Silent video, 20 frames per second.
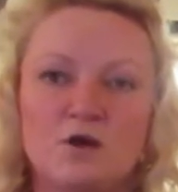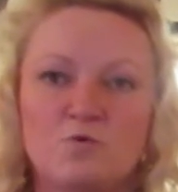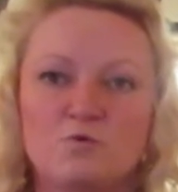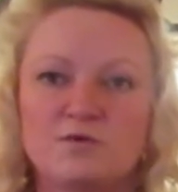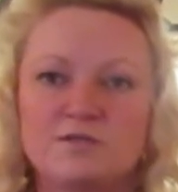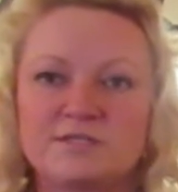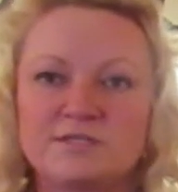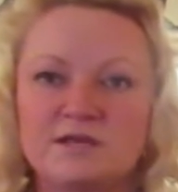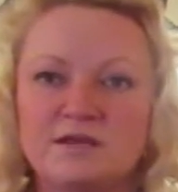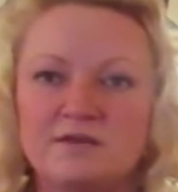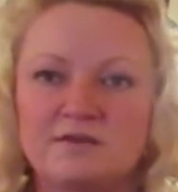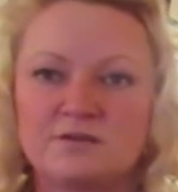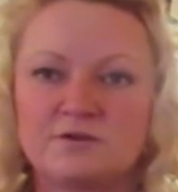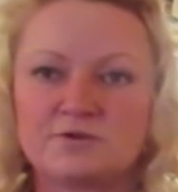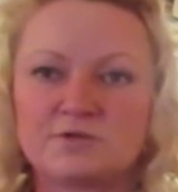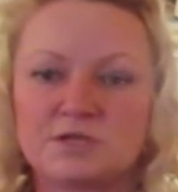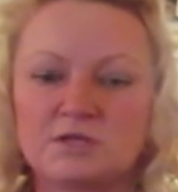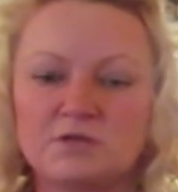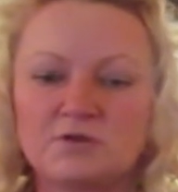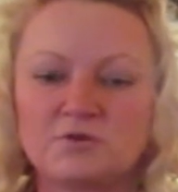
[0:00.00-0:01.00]
was
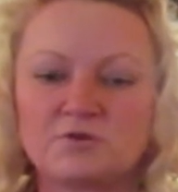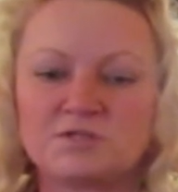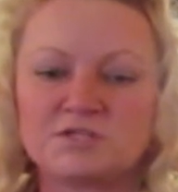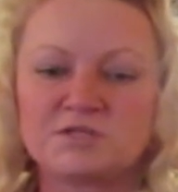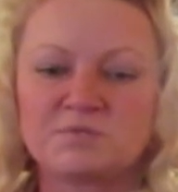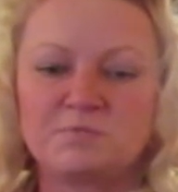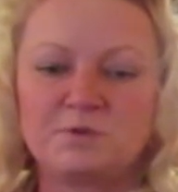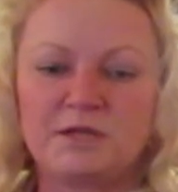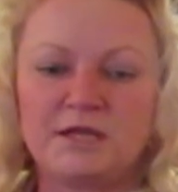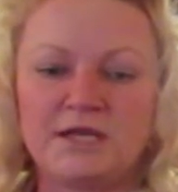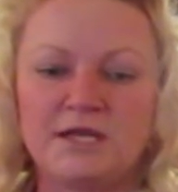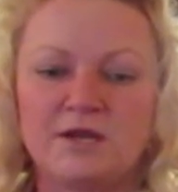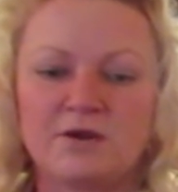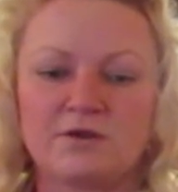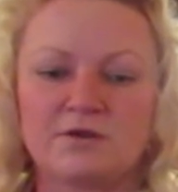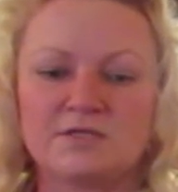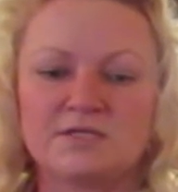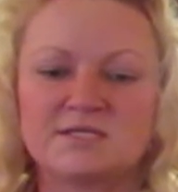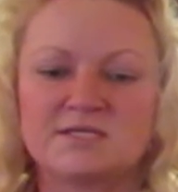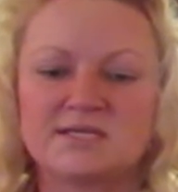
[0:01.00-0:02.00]
there's a little split here
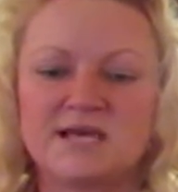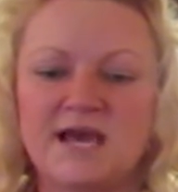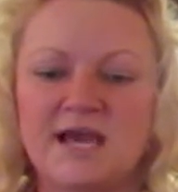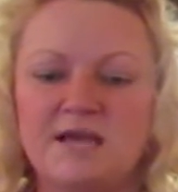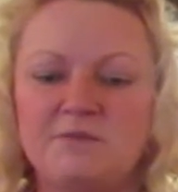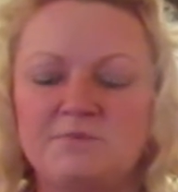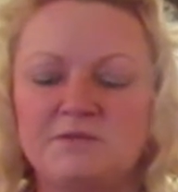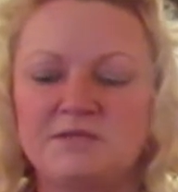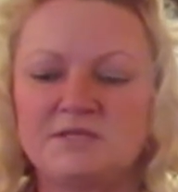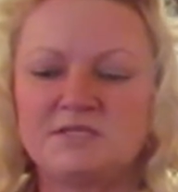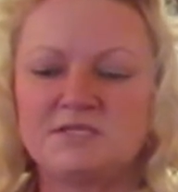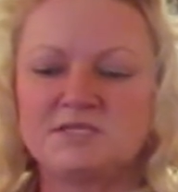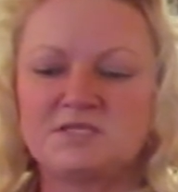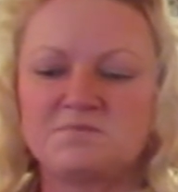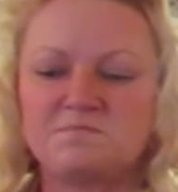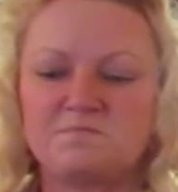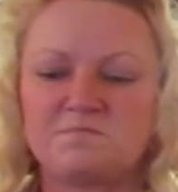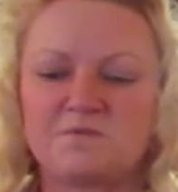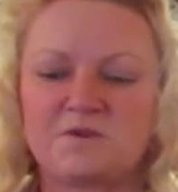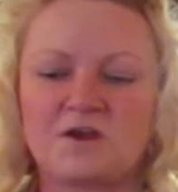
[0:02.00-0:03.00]
in the side. But this
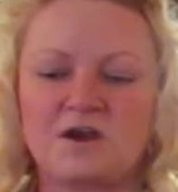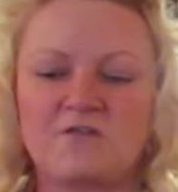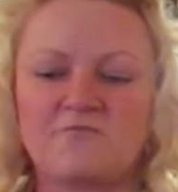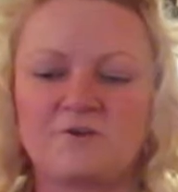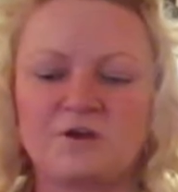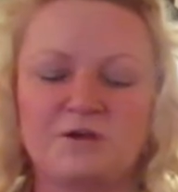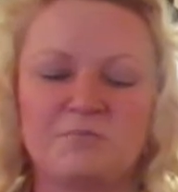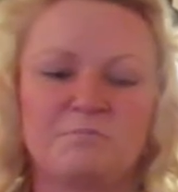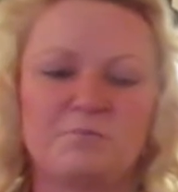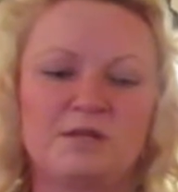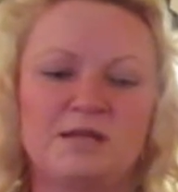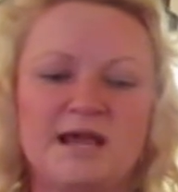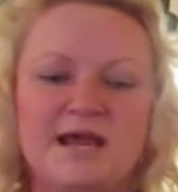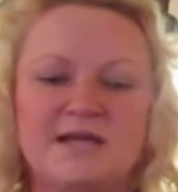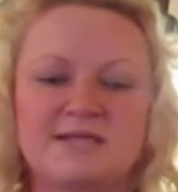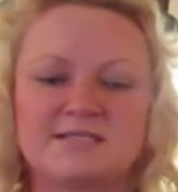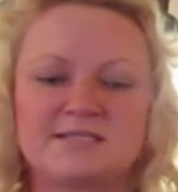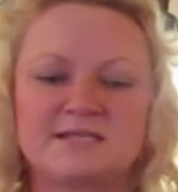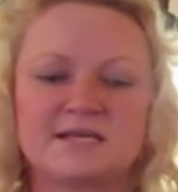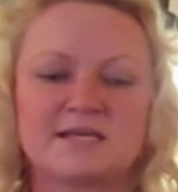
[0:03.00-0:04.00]
is covered in
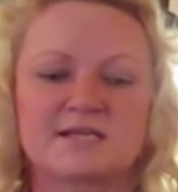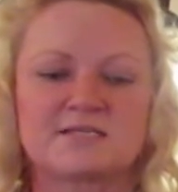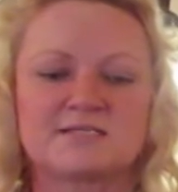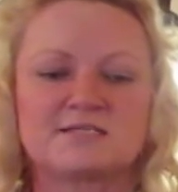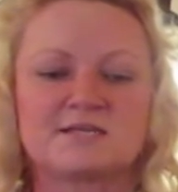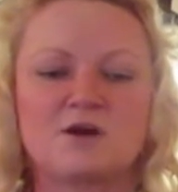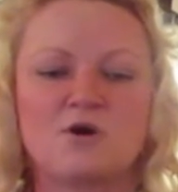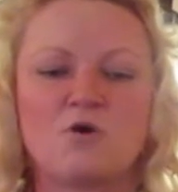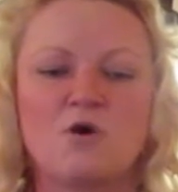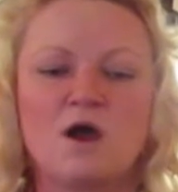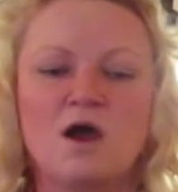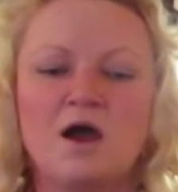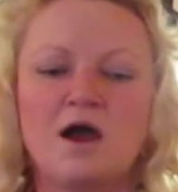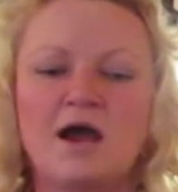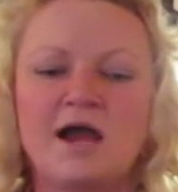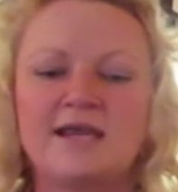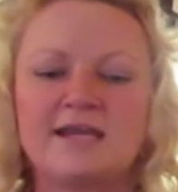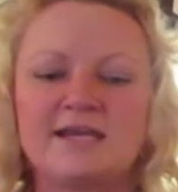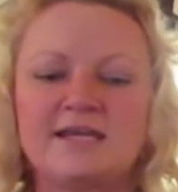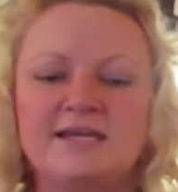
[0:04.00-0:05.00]
plastic, so
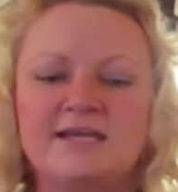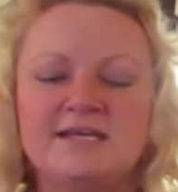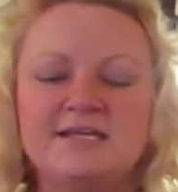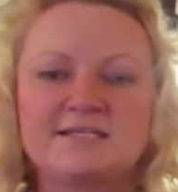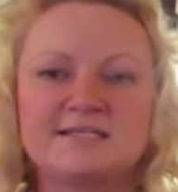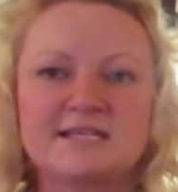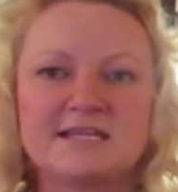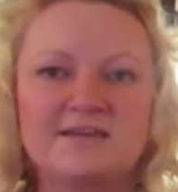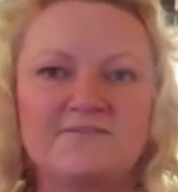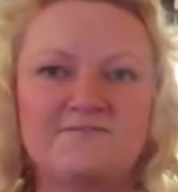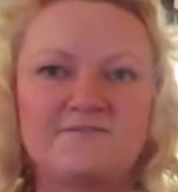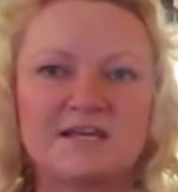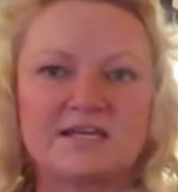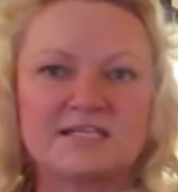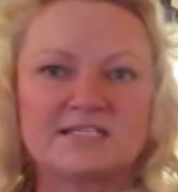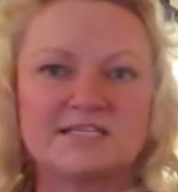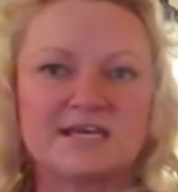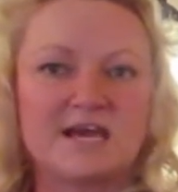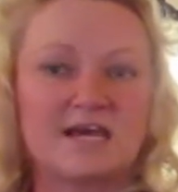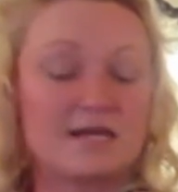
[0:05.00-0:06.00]
I can easily
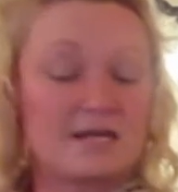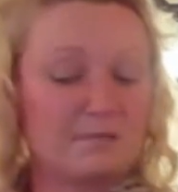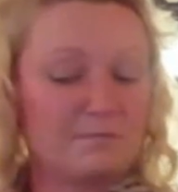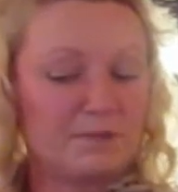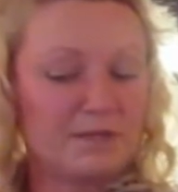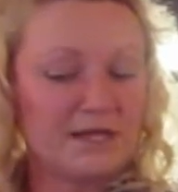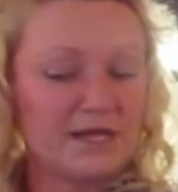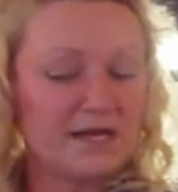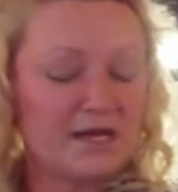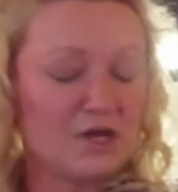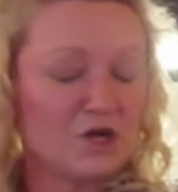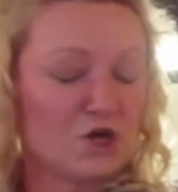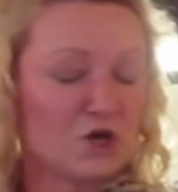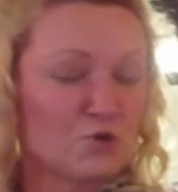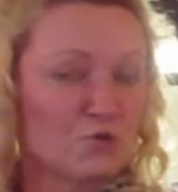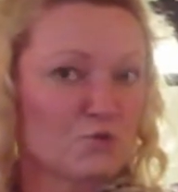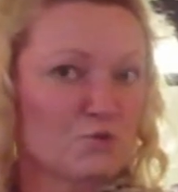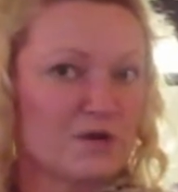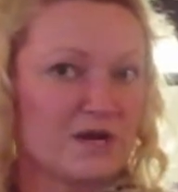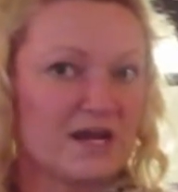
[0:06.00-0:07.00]
fix that. I'm planning
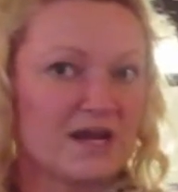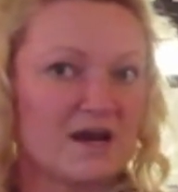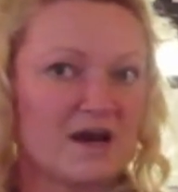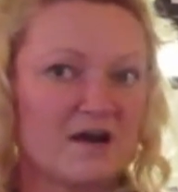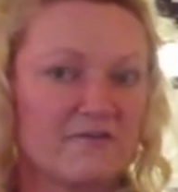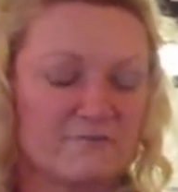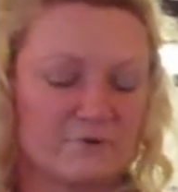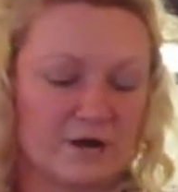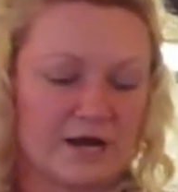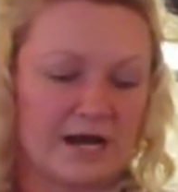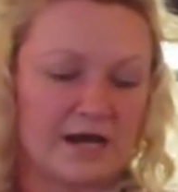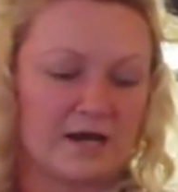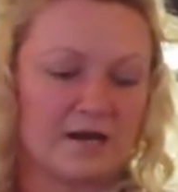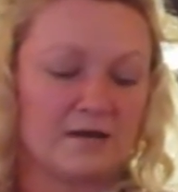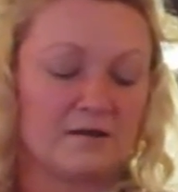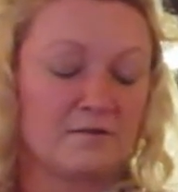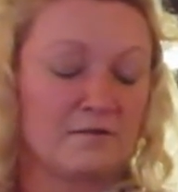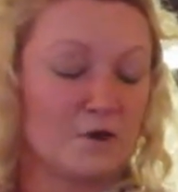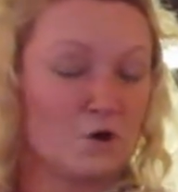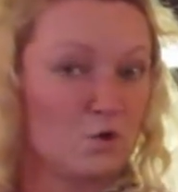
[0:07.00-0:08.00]
on recovering
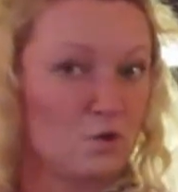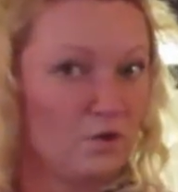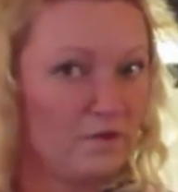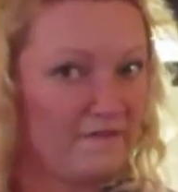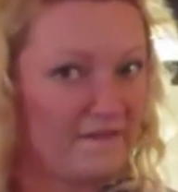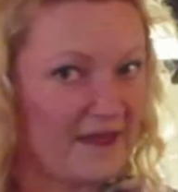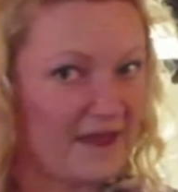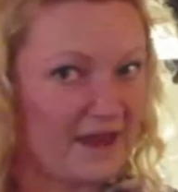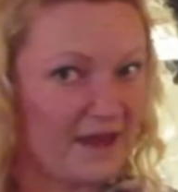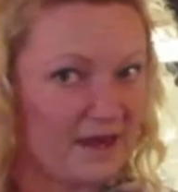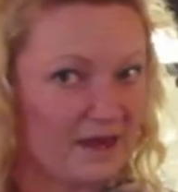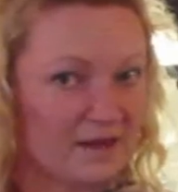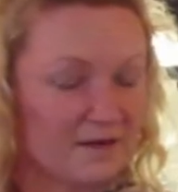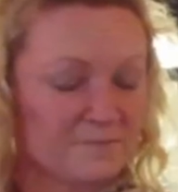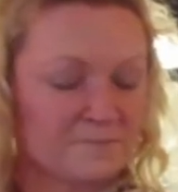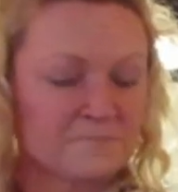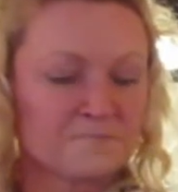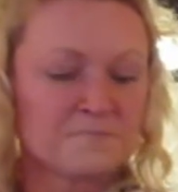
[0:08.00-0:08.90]
the whole thing